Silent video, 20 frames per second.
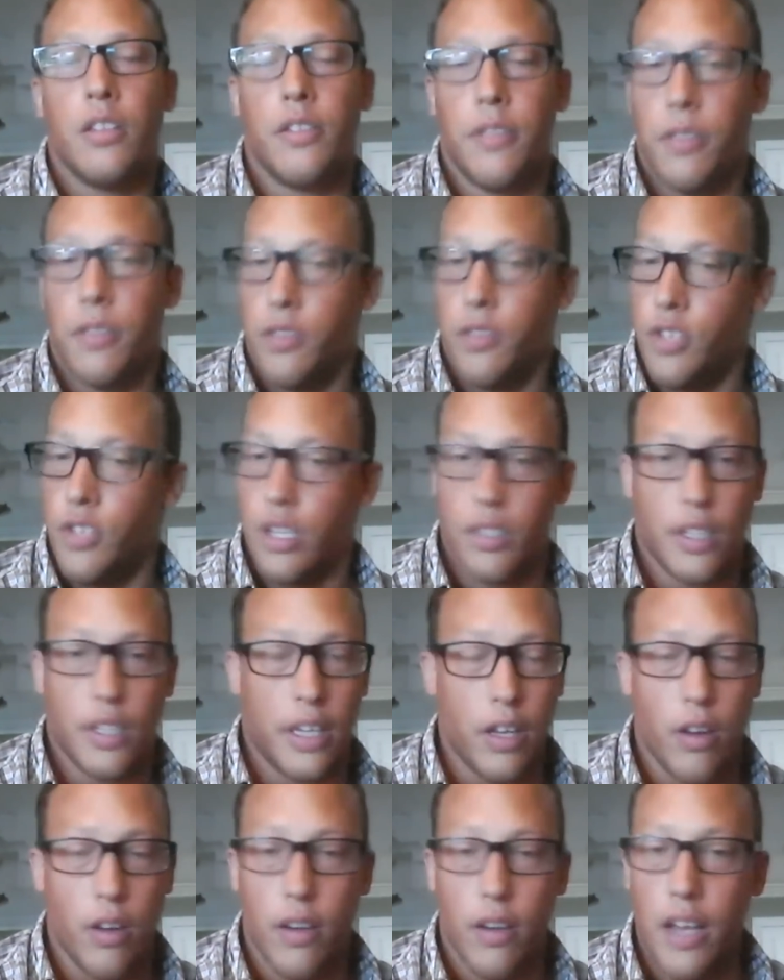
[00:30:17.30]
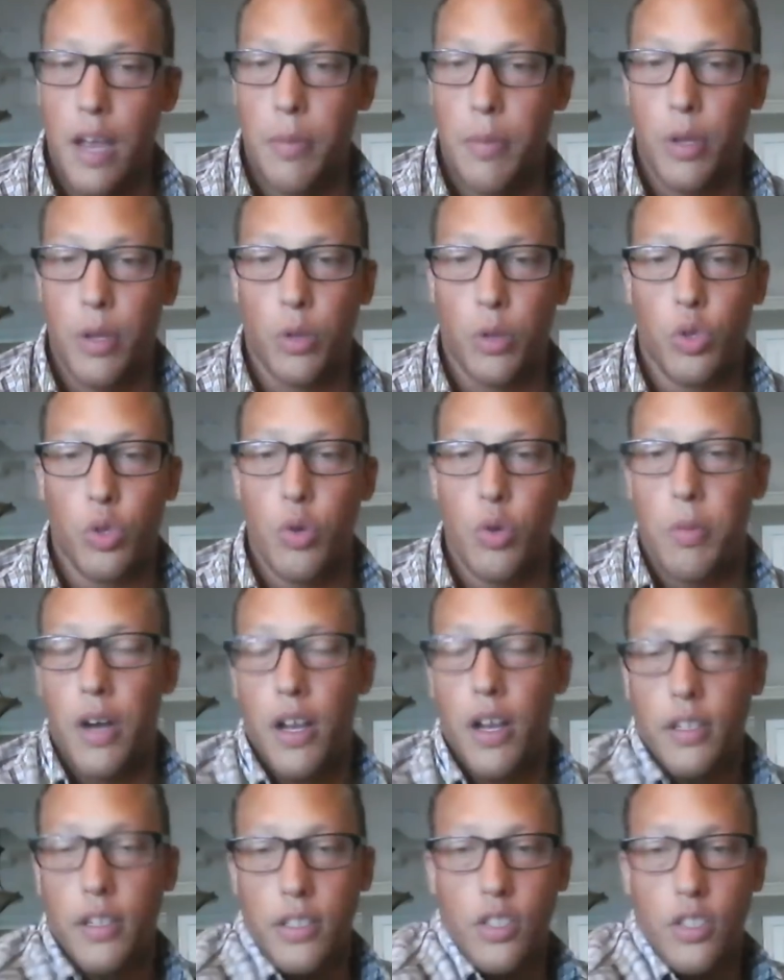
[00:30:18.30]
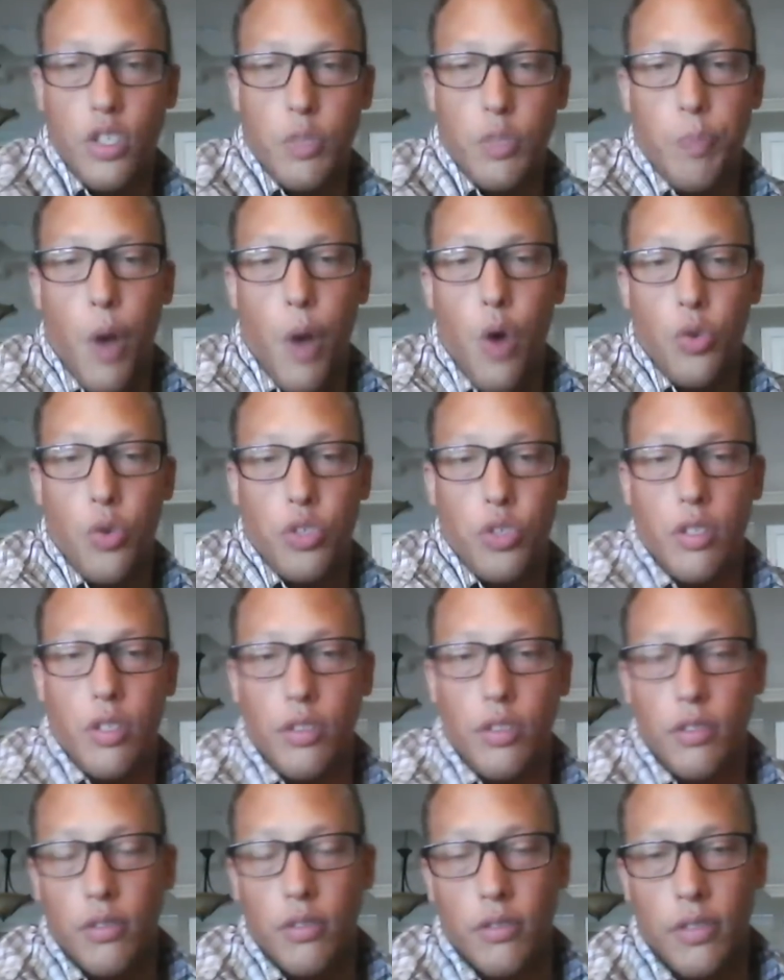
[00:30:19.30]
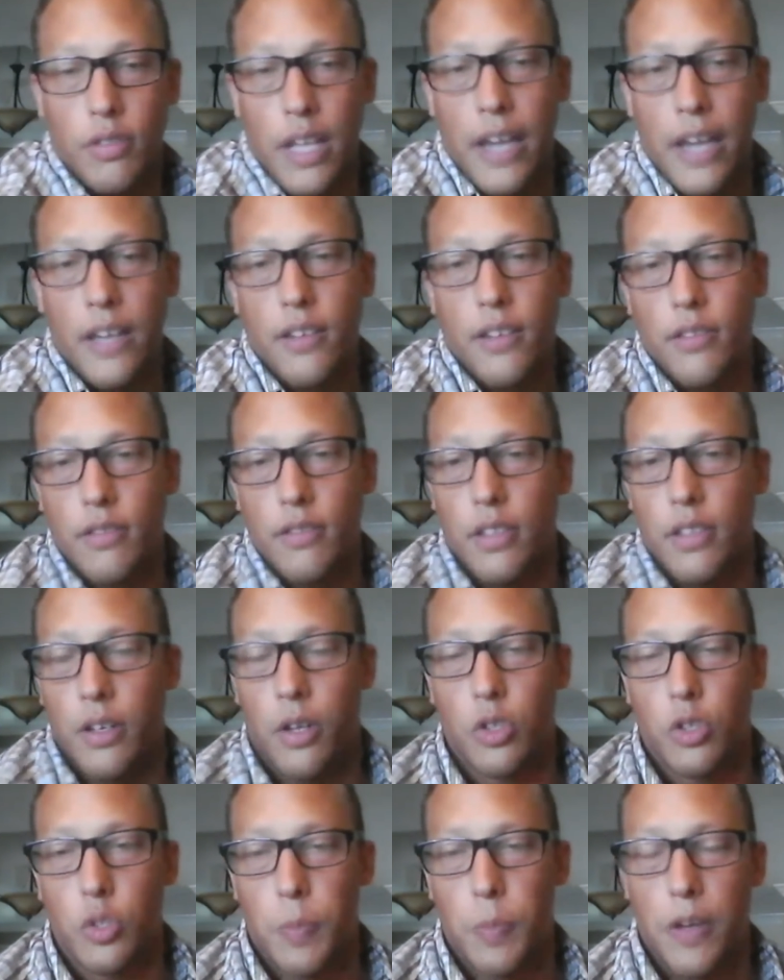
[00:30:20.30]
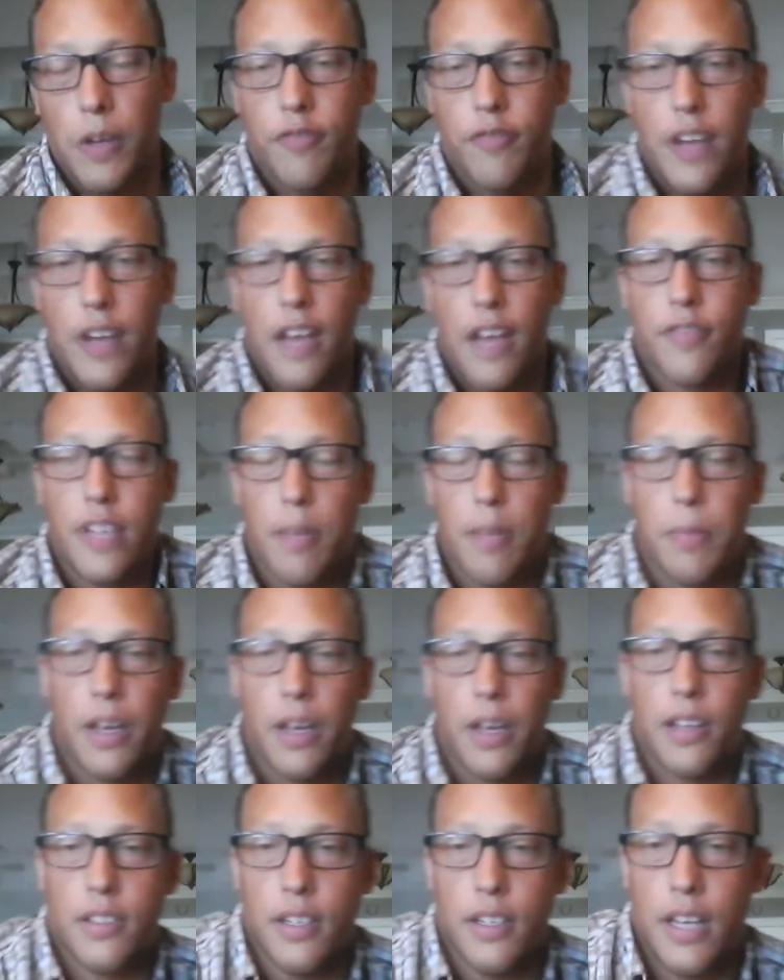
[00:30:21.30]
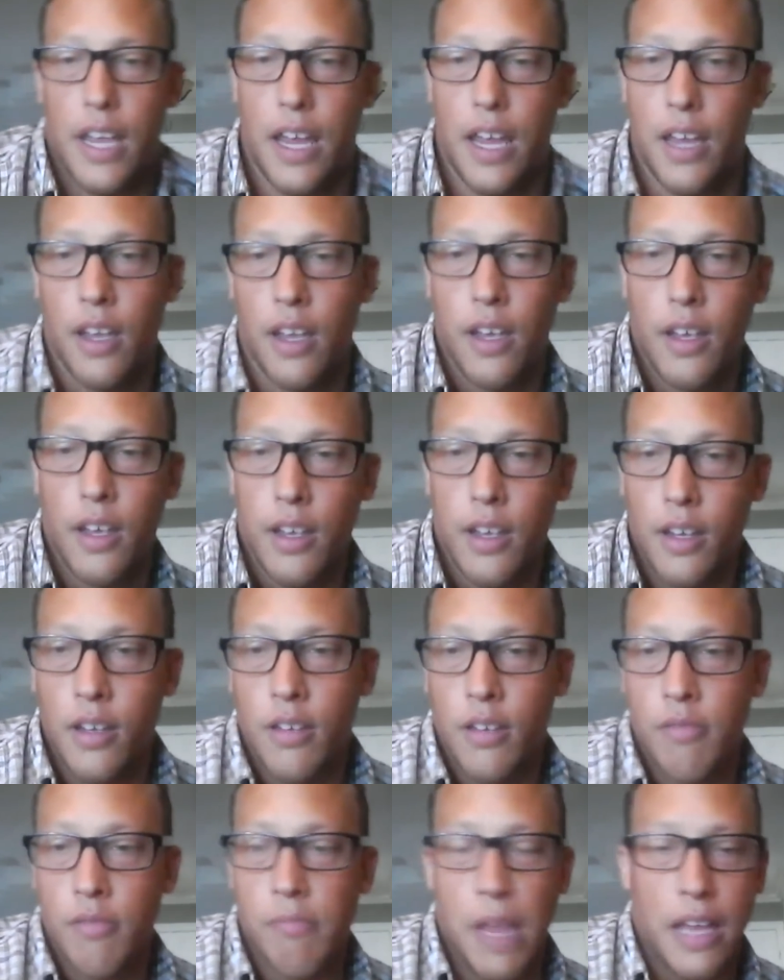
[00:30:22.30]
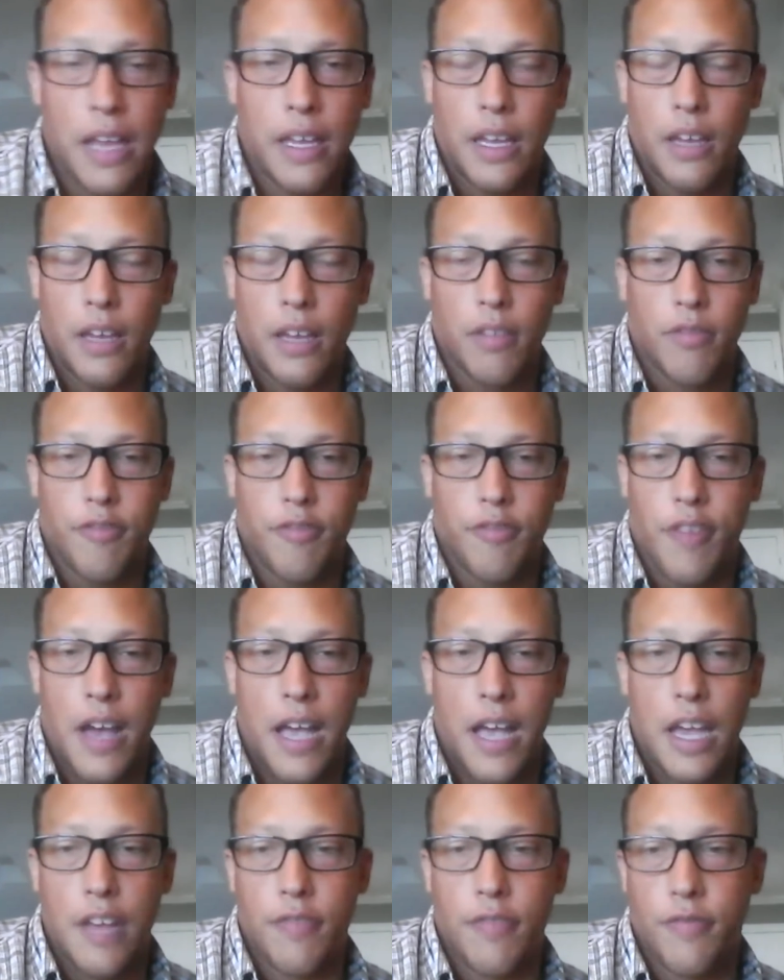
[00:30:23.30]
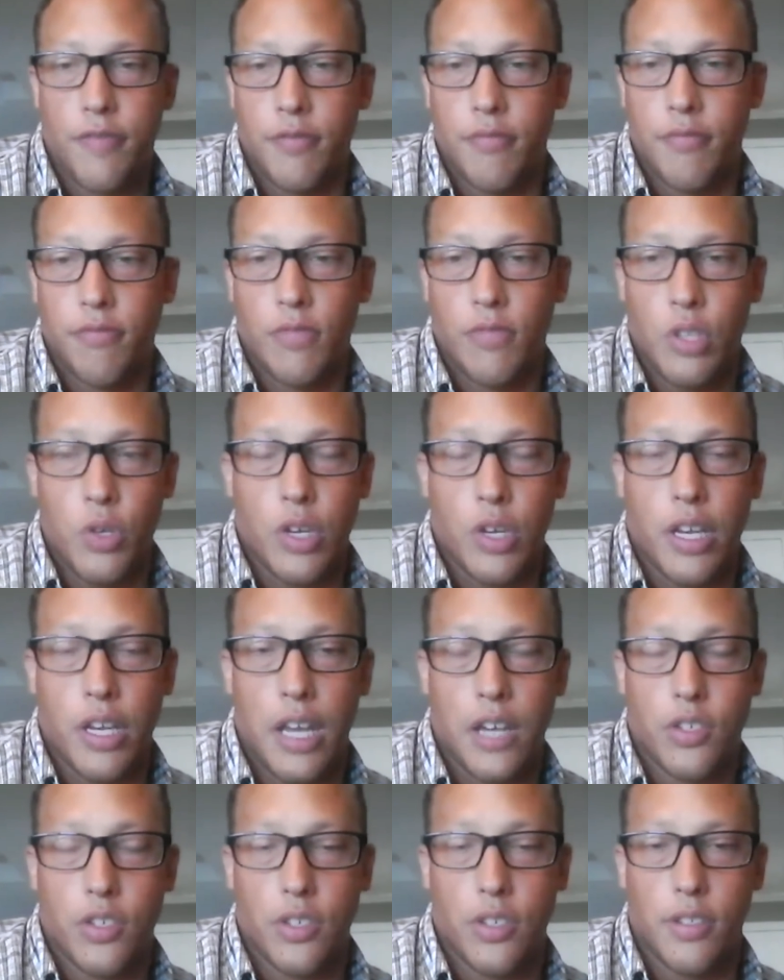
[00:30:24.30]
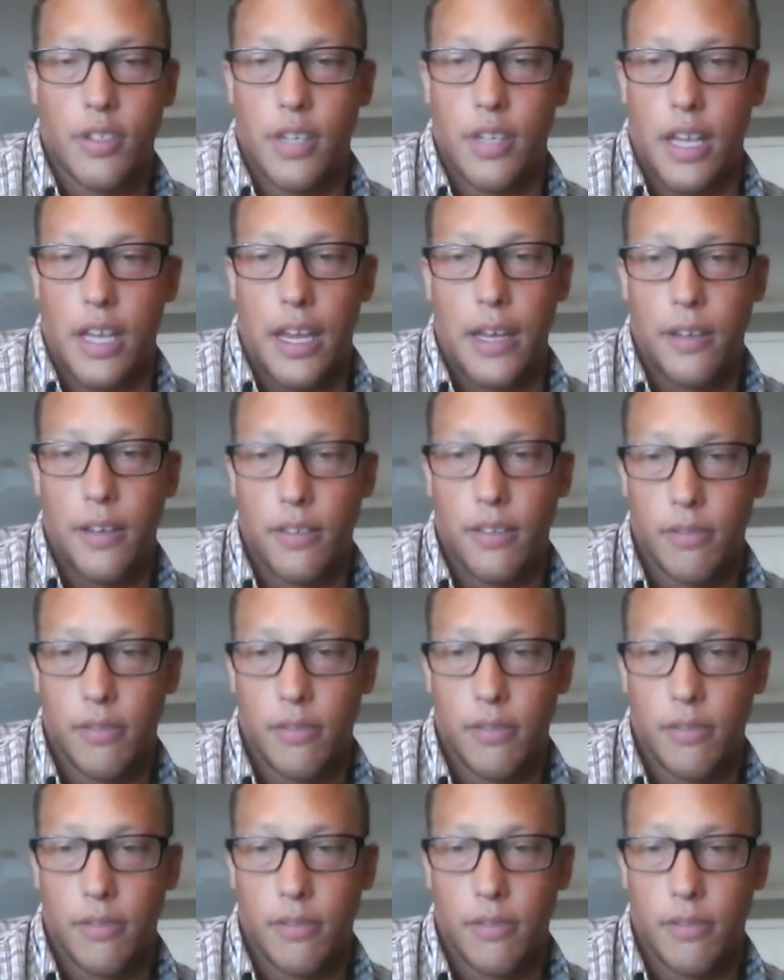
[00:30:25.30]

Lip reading: just get on IBO Toolbox and just post. Like, spend 5-10 minutes a day making 5 new connections a day.